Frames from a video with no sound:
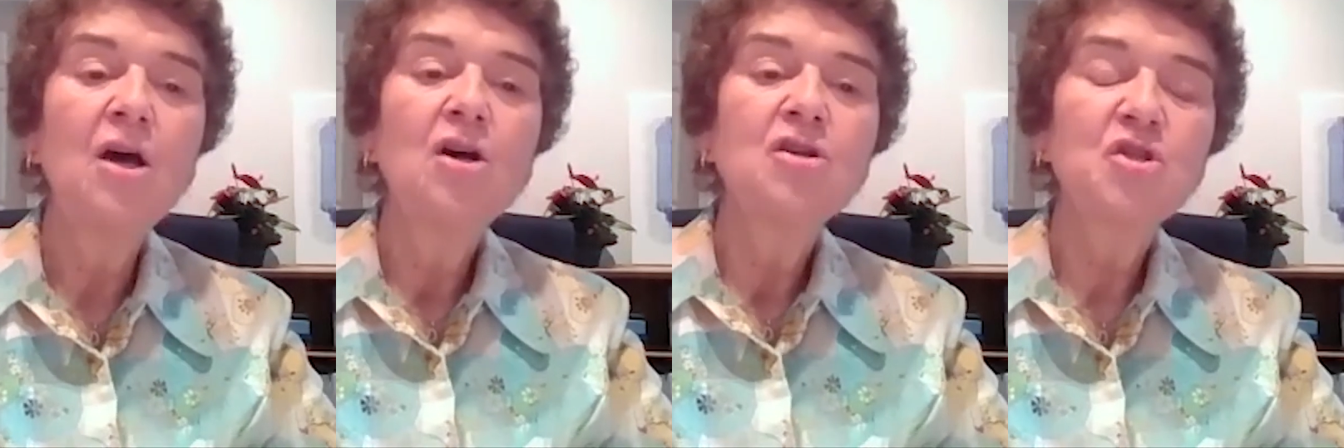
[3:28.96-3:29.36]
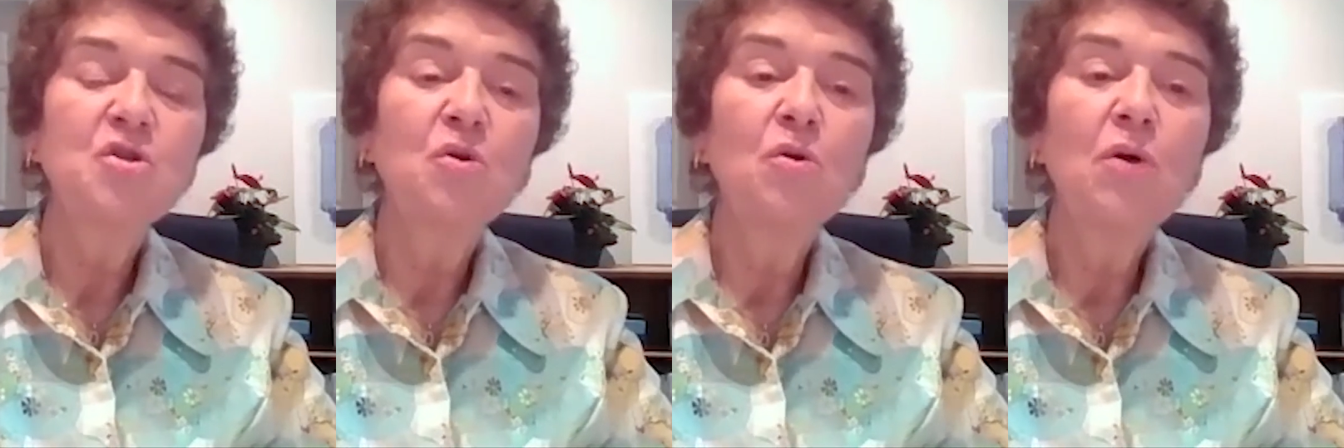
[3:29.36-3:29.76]

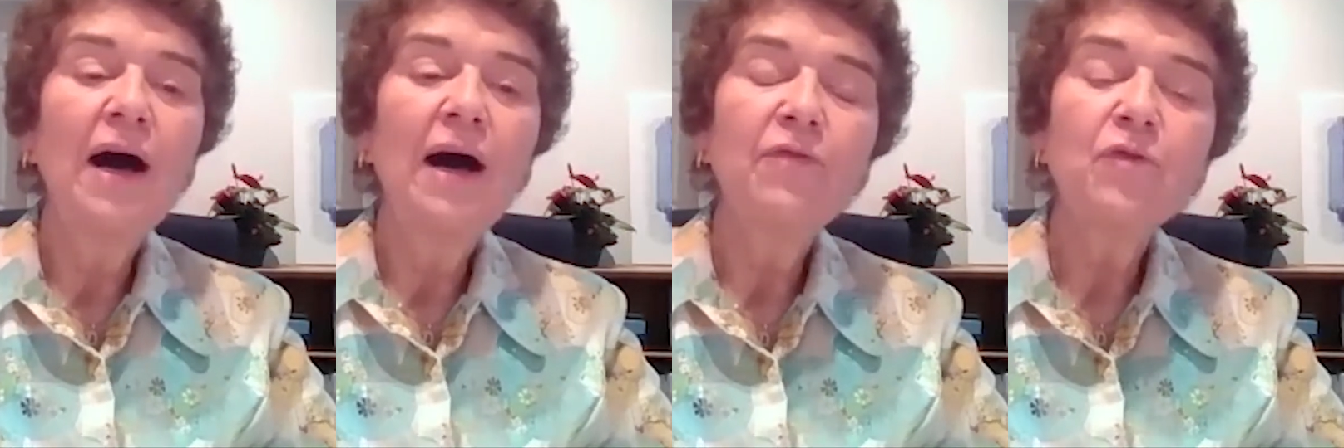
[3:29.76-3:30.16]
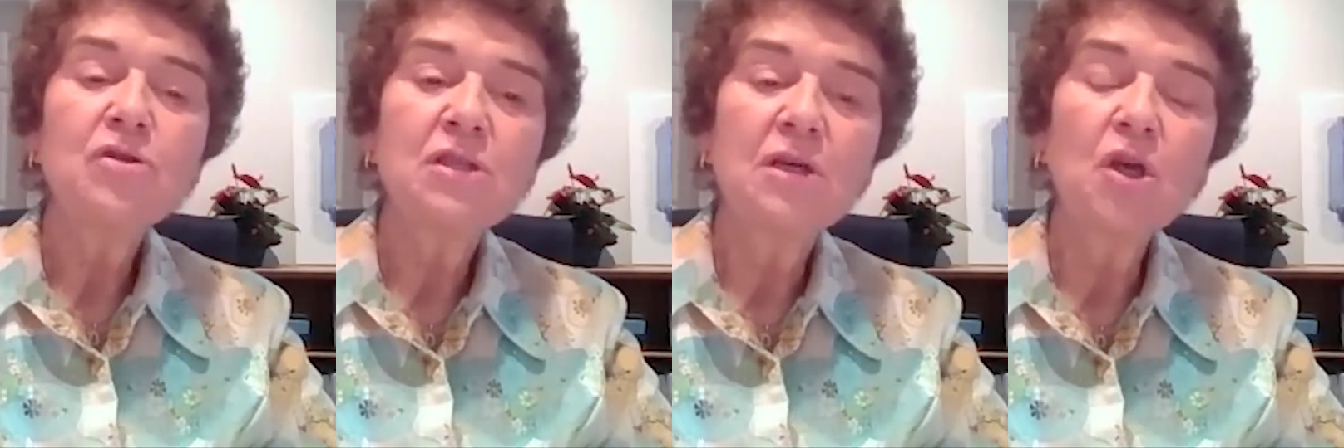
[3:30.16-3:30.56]
So I
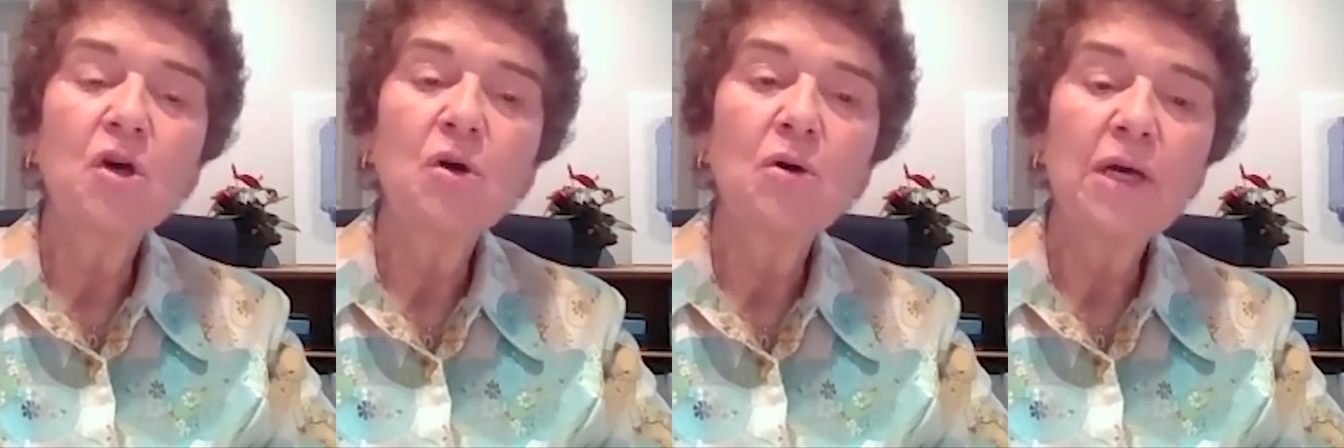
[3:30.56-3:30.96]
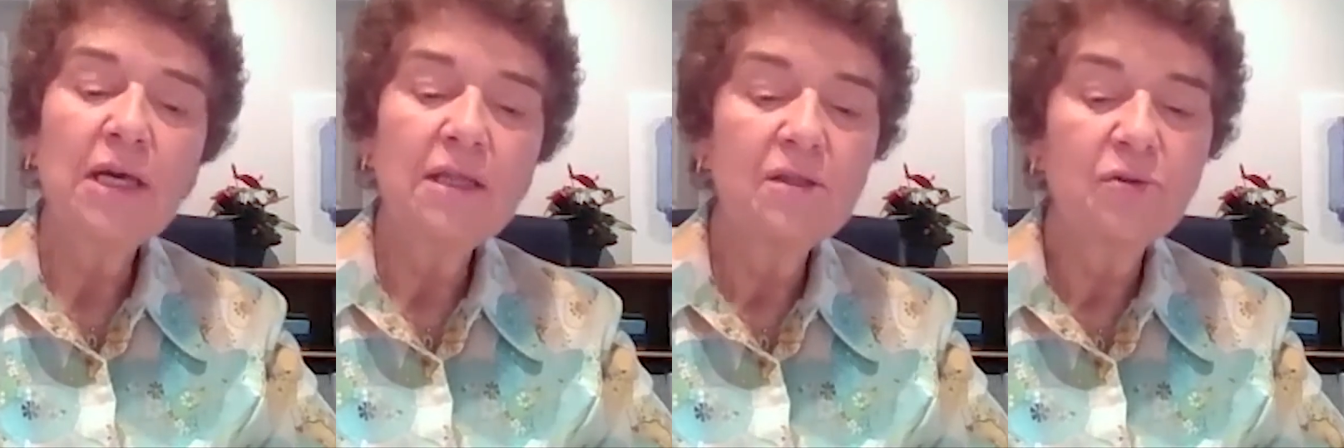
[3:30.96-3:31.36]
first go
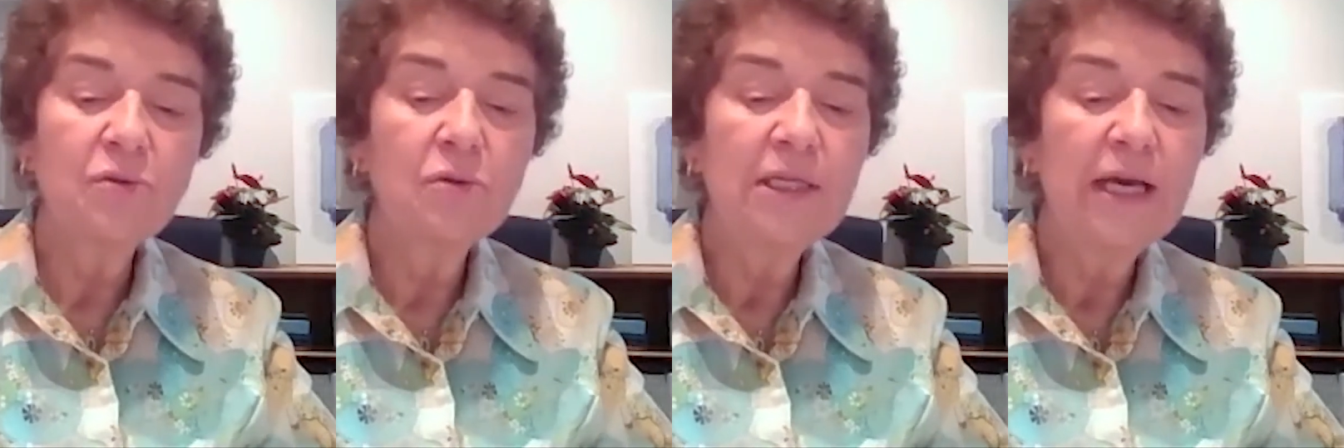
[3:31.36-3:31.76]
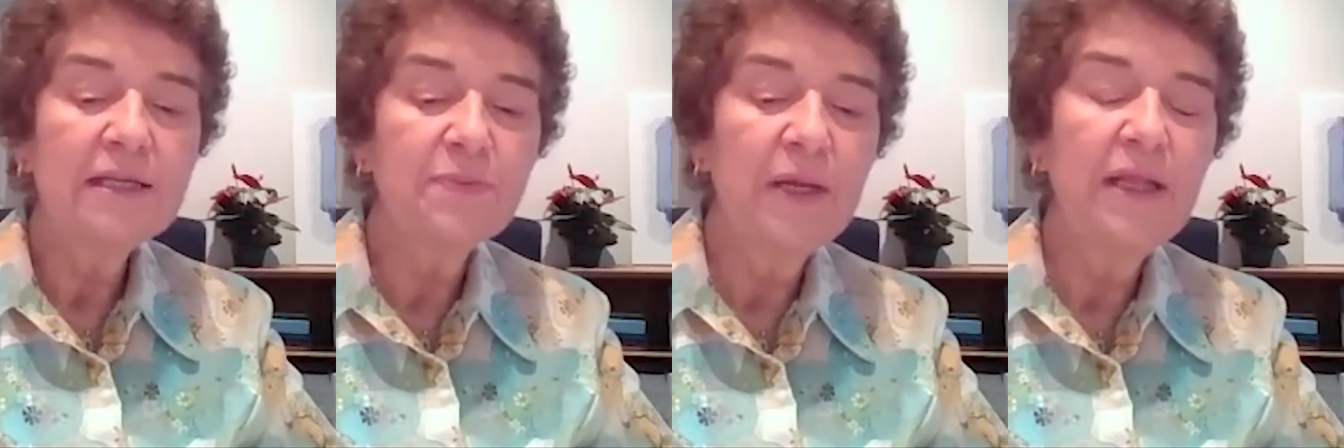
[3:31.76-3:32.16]
into the
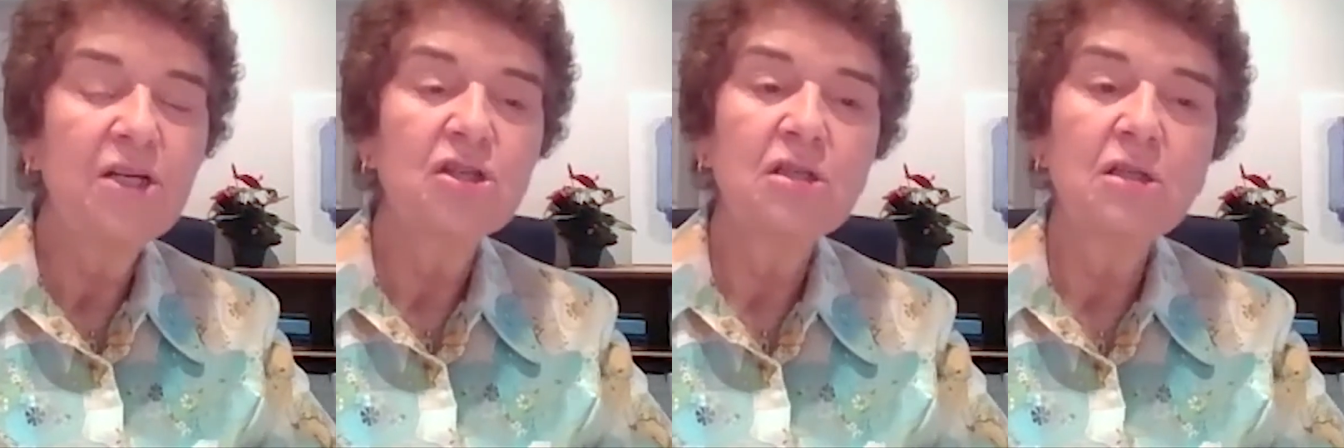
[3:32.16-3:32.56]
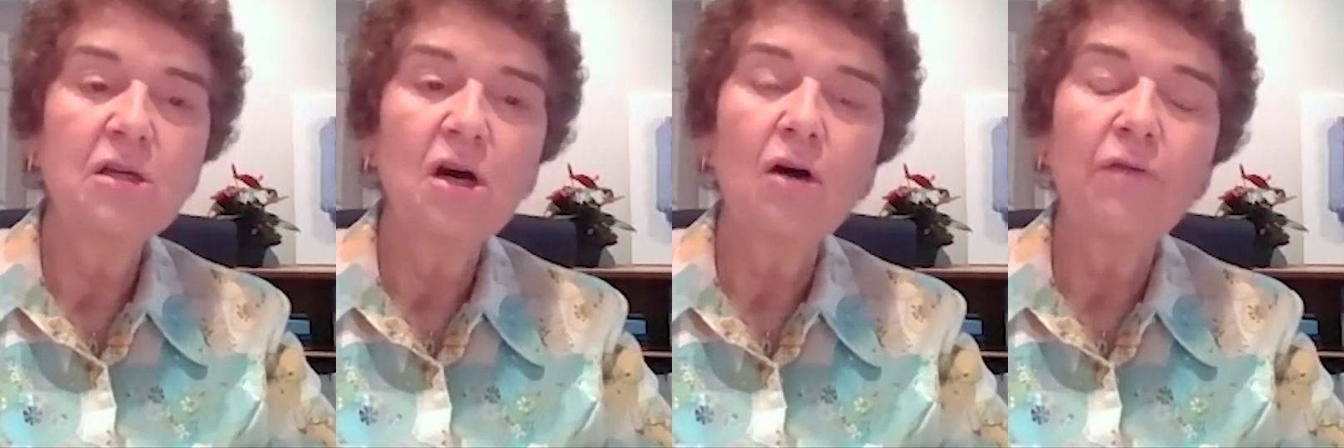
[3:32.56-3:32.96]
explanation
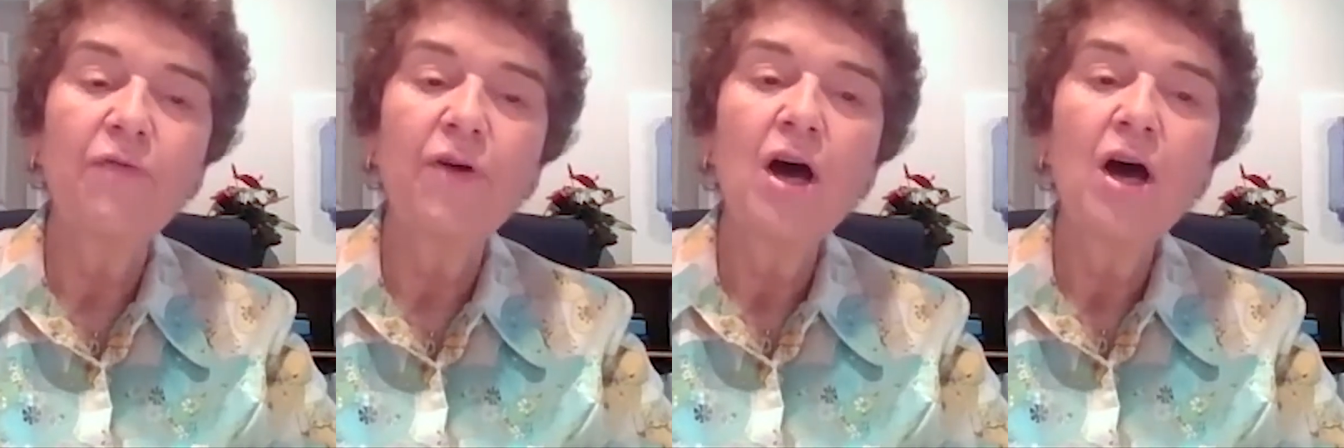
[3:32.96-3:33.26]
of